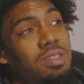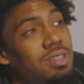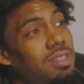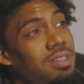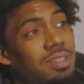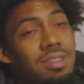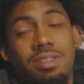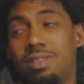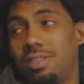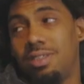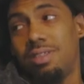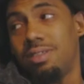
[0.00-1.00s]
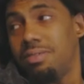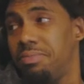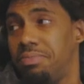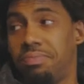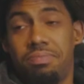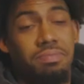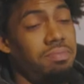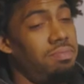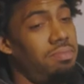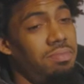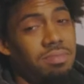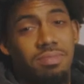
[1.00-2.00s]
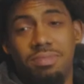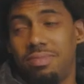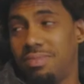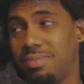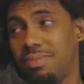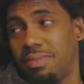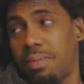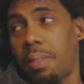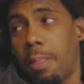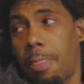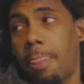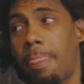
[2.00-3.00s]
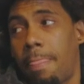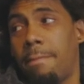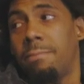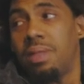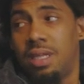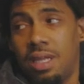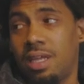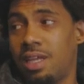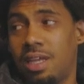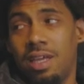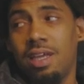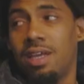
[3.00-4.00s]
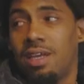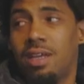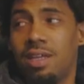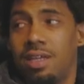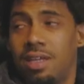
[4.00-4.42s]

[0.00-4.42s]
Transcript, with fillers: That's his stats? But they looking at measurements and this and that.